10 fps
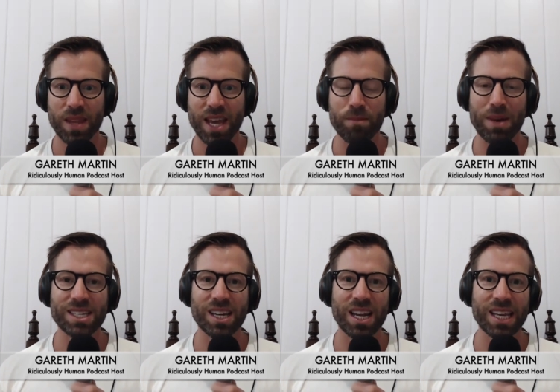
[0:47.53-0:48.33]
and
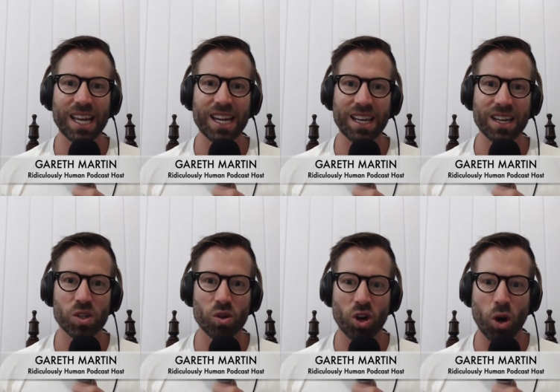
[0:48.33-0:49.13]
basically getting
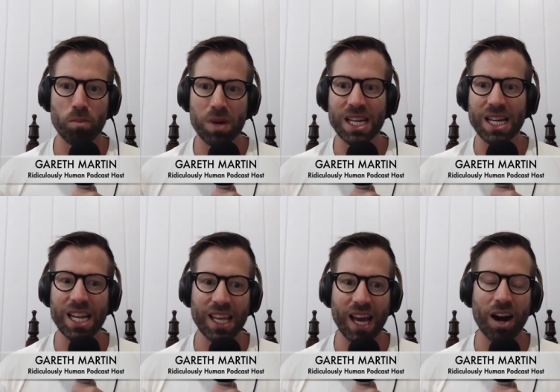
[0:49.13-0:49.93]
sort of
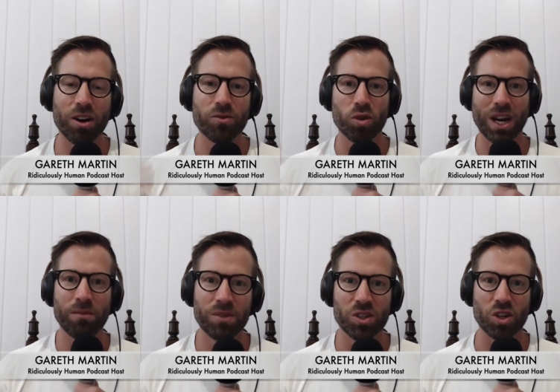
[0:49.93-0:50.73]
completely out of your
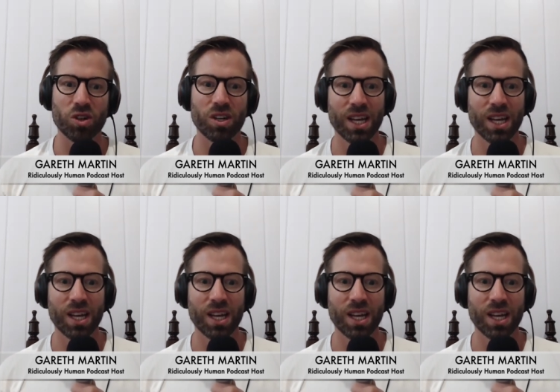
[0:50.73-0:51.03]
comfort zone.